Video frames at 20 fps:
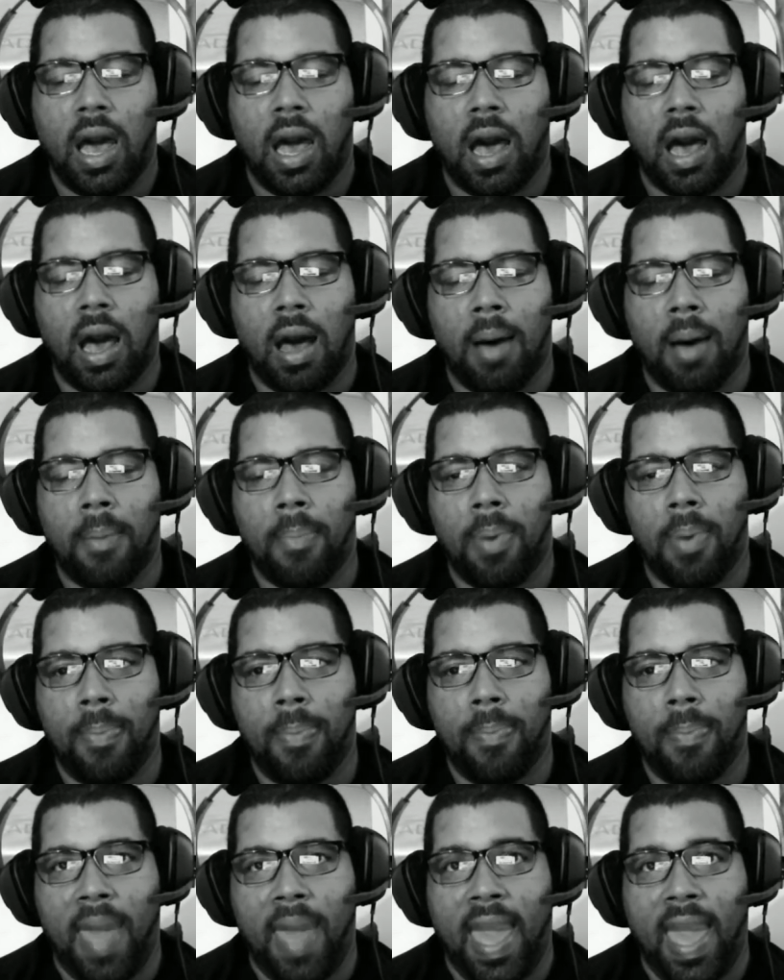But
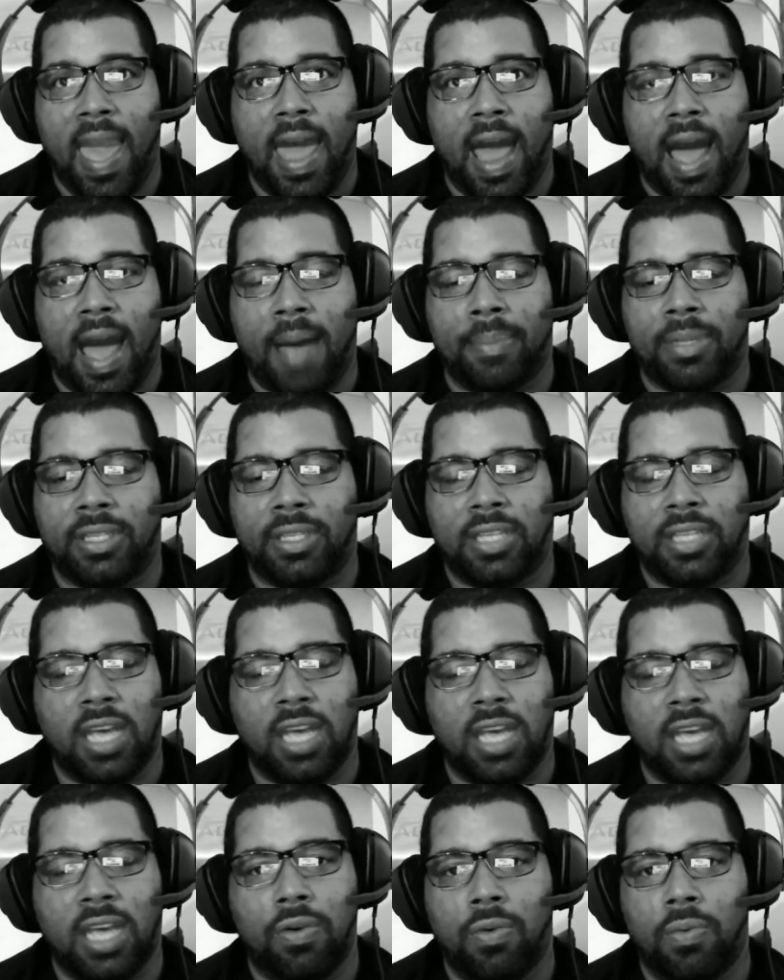man, I'm gonna tell
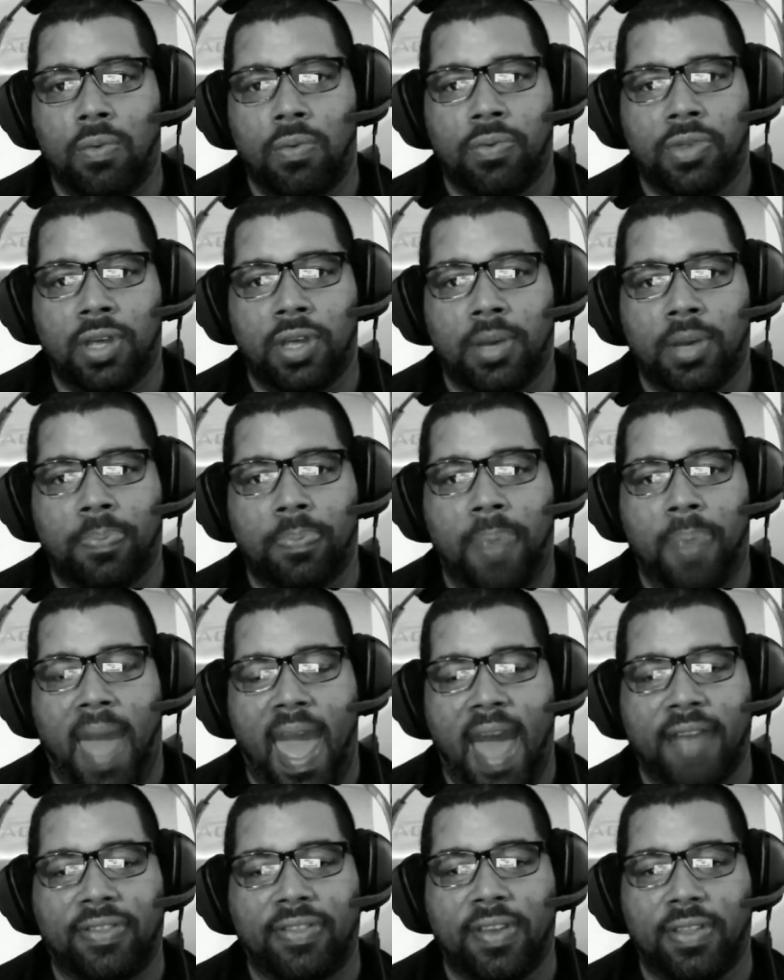you the
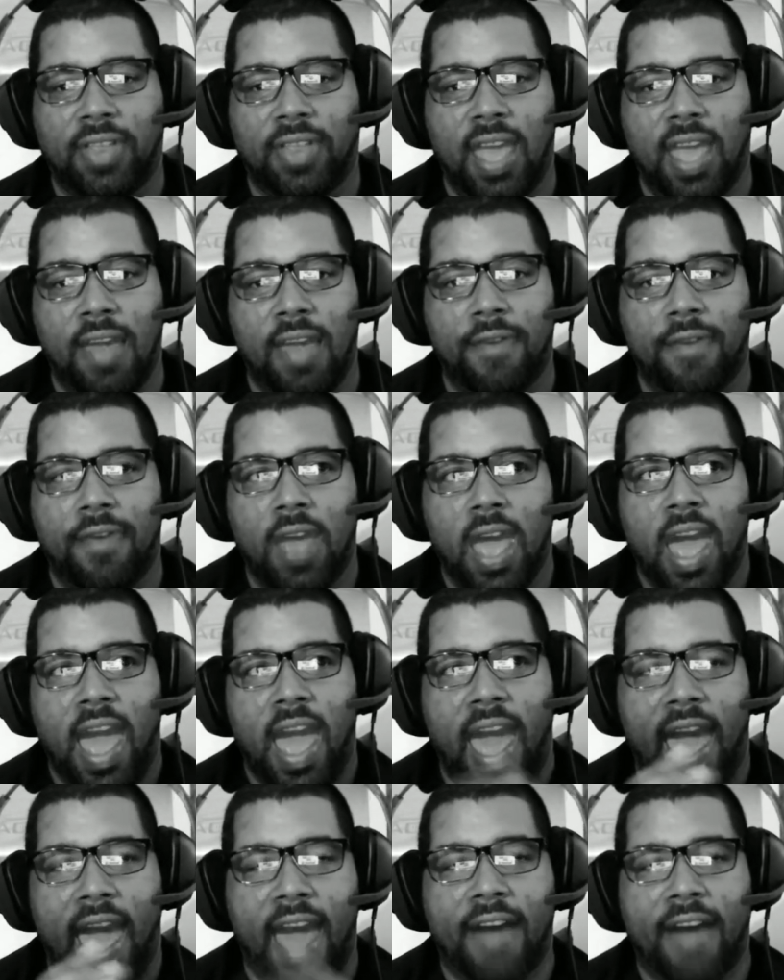path that they've
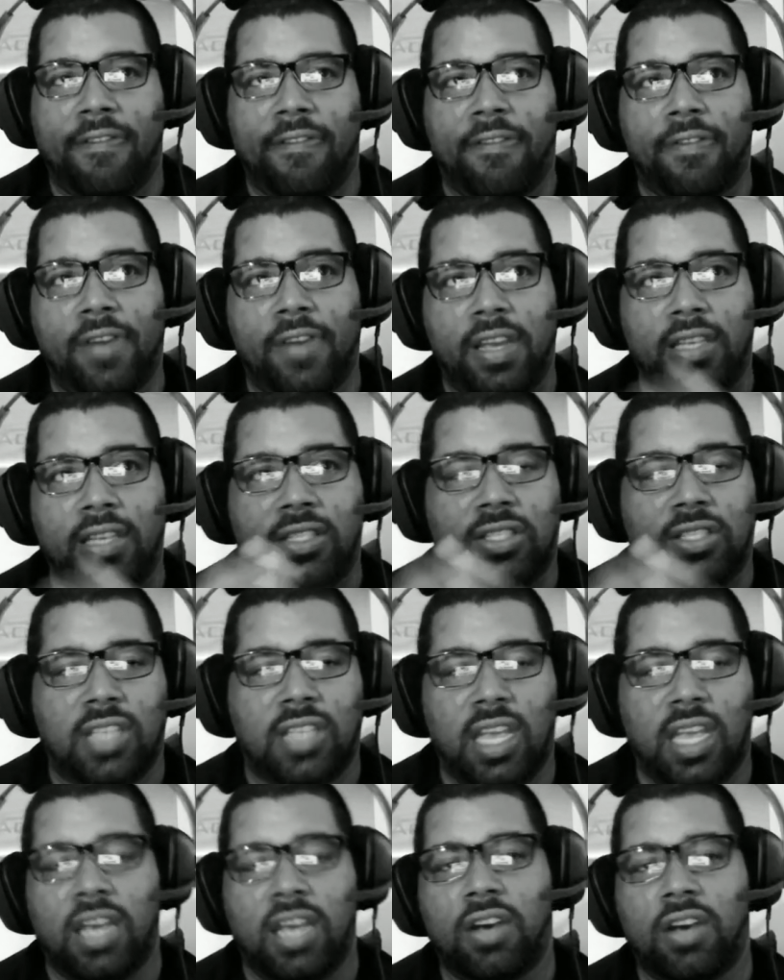every
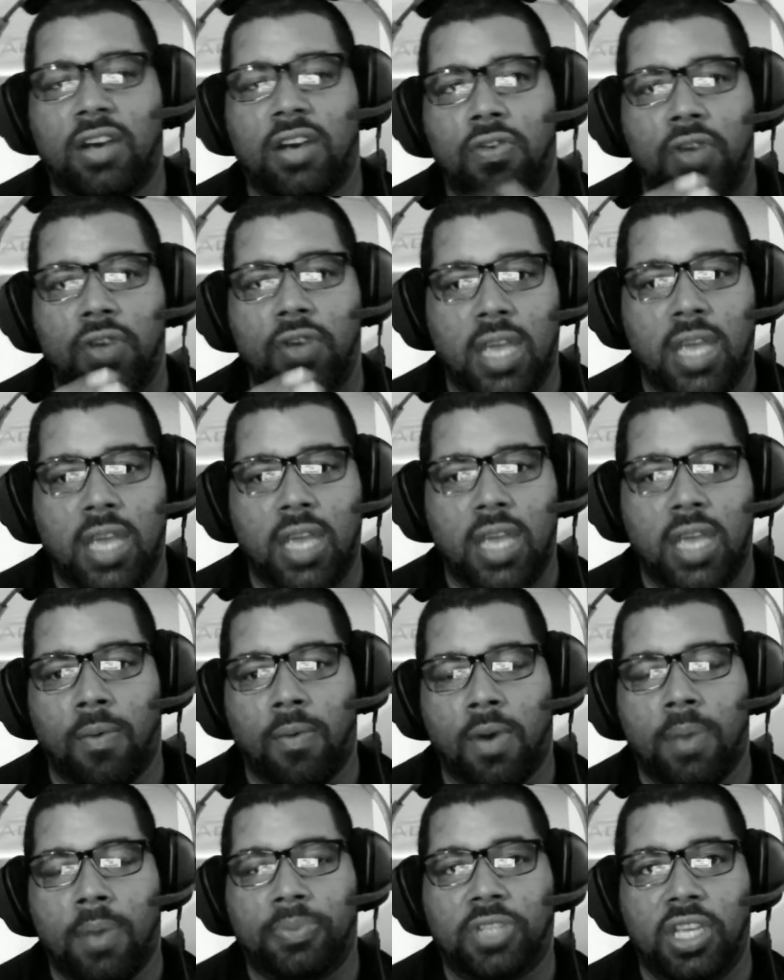single year.
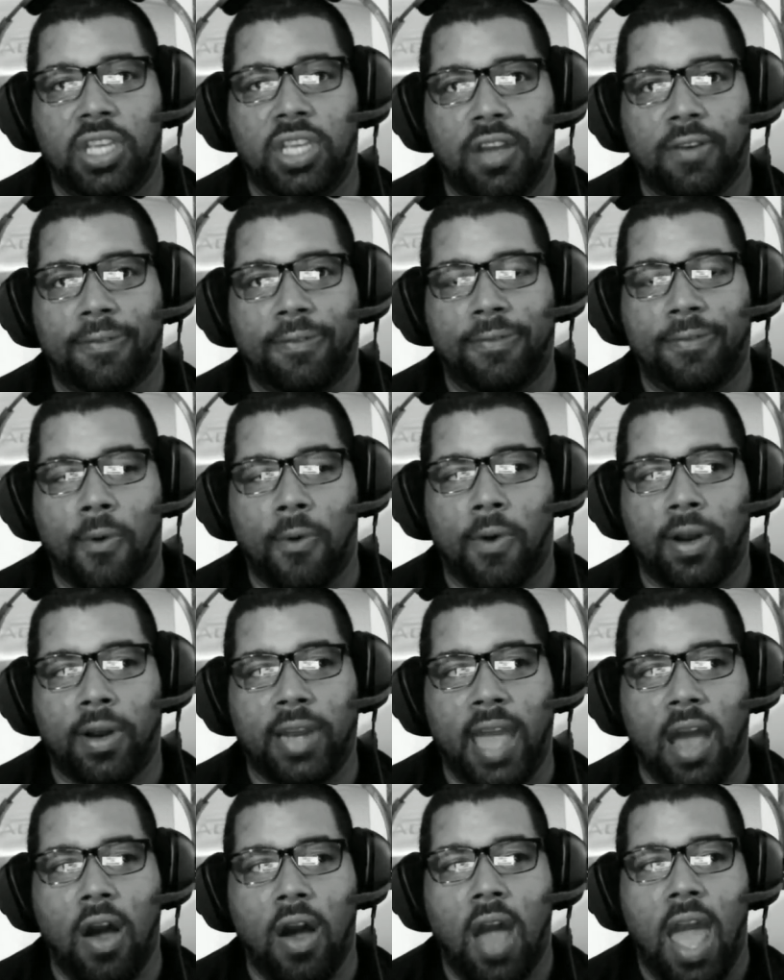We're up to year 4
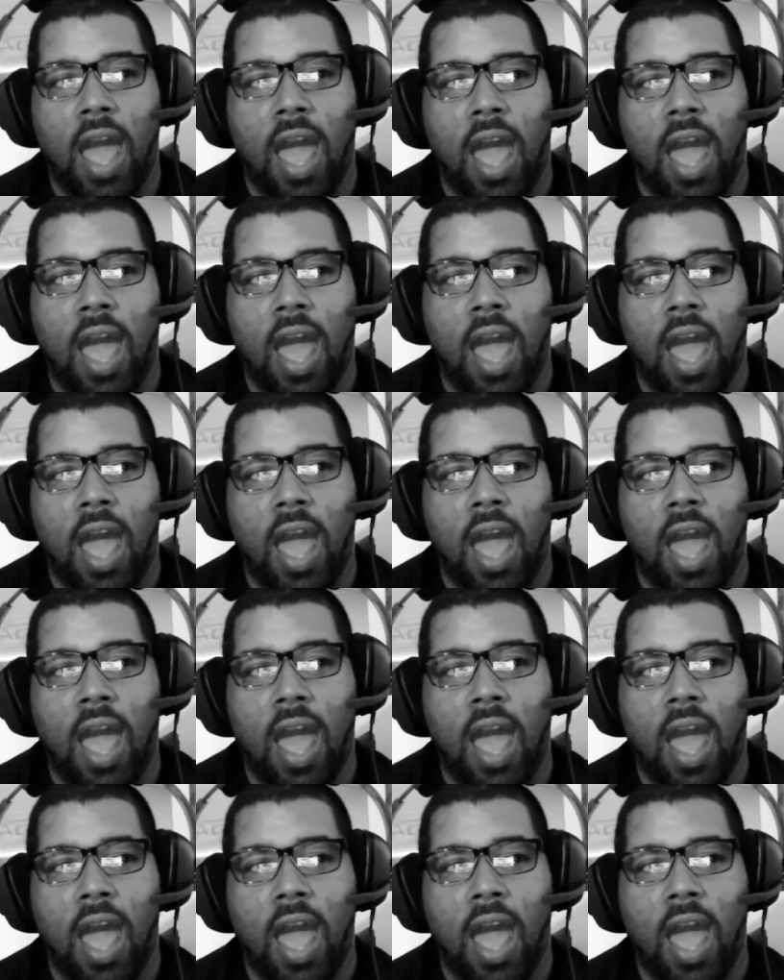now.